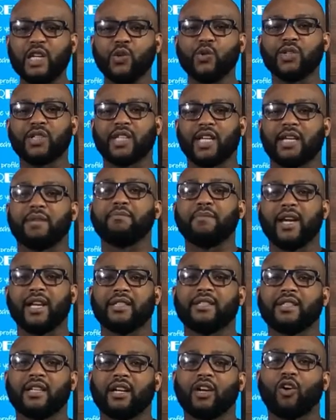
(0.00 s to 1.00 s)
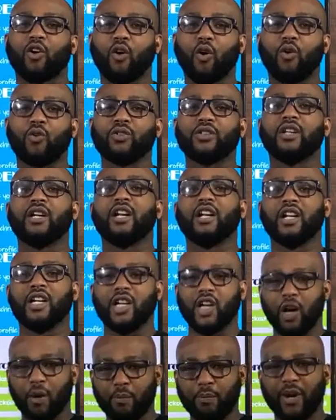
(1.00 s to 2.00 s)
new segment called
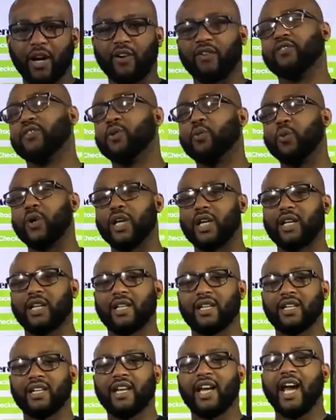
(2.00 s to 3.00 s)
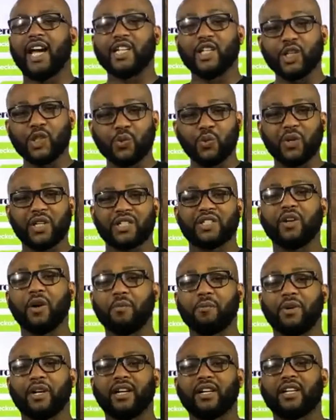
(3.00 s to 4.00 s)
Number of the Week. And this week's
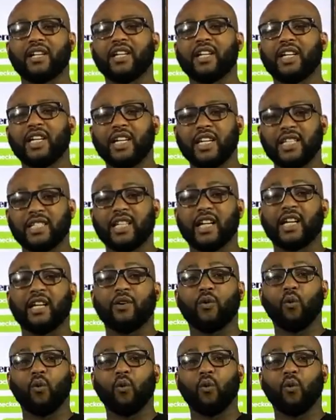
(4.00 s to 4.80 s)
number is a